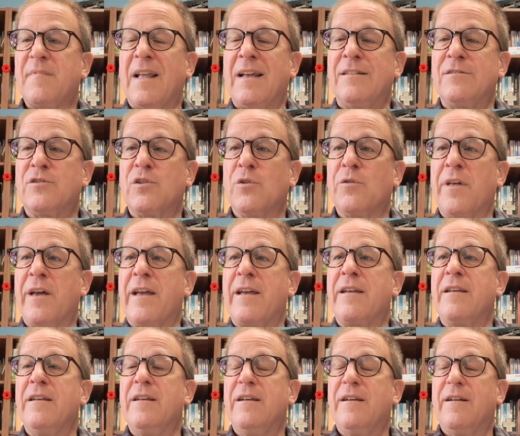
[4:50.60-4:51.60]
And so
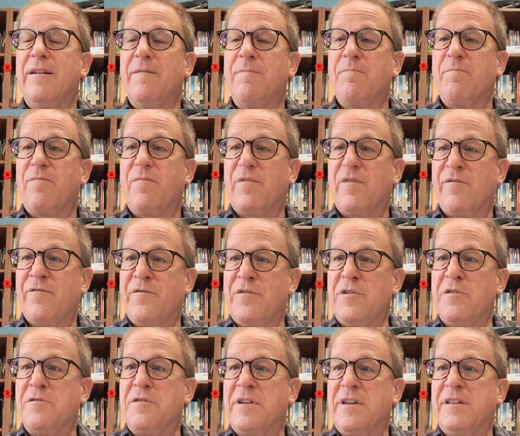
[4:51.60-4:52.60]
they
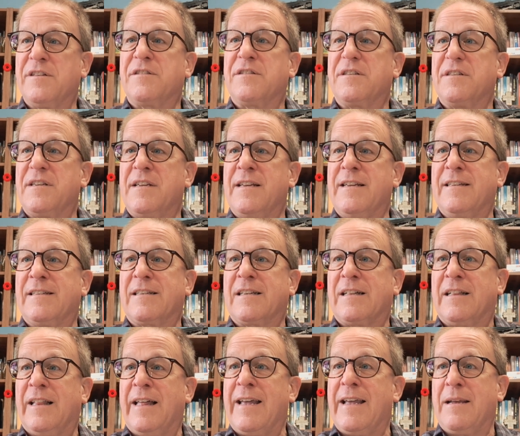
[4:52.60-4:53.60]
viewed his
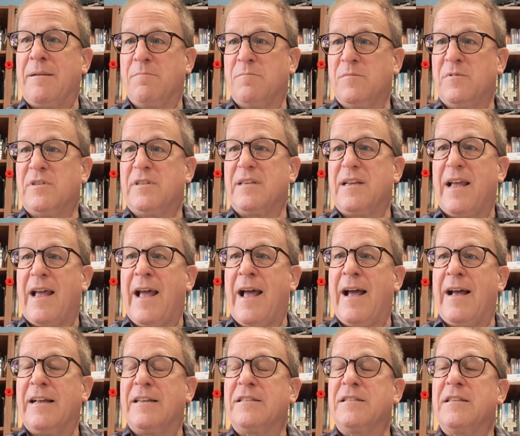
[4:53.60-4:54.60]
claims
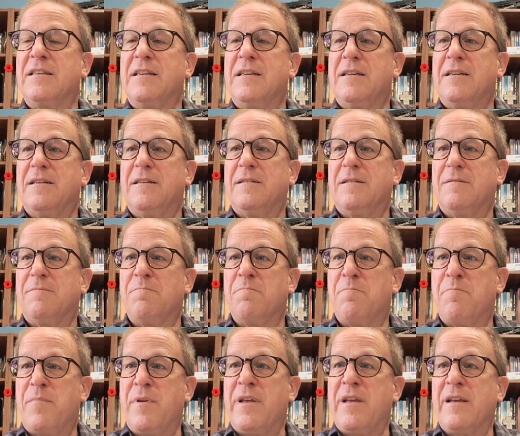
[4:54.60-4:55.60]
as
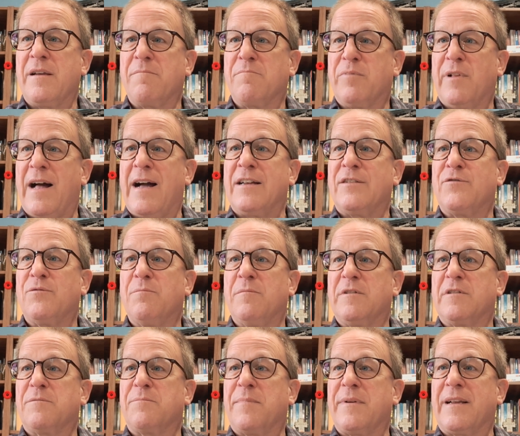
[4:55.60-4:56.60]
being
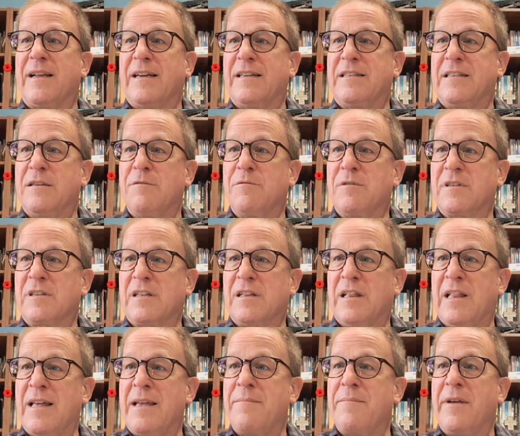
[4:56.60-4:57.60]
blasphemous, because he was
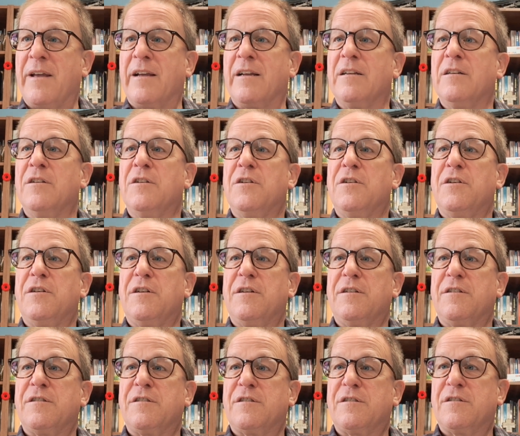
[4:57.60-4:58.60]
claiming
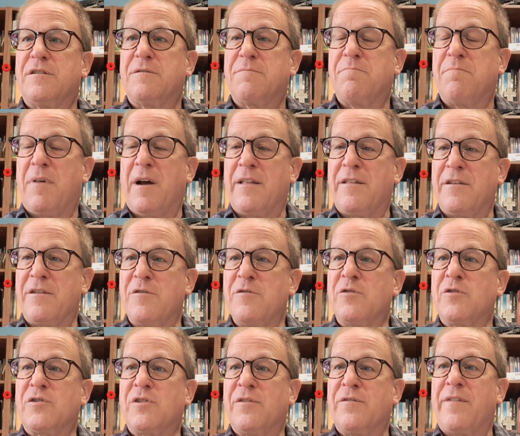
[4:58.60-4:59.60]
by the
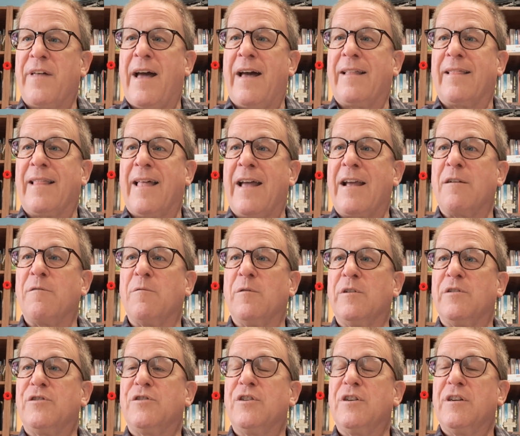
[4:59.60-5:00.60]
use of that
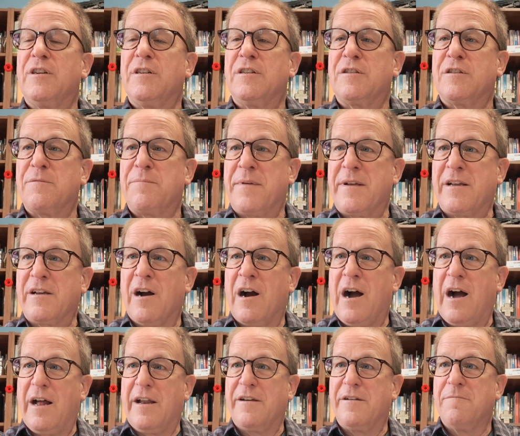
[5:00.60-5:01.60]
language to be
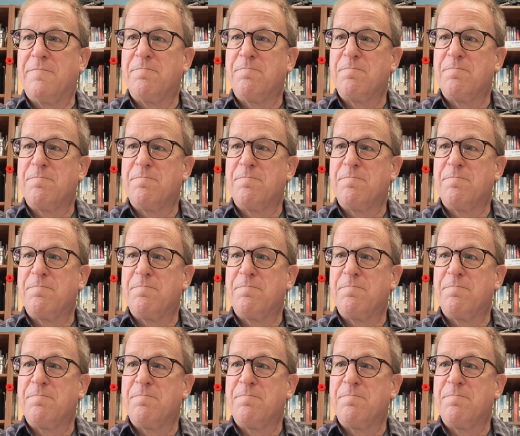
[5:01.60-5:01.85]
God.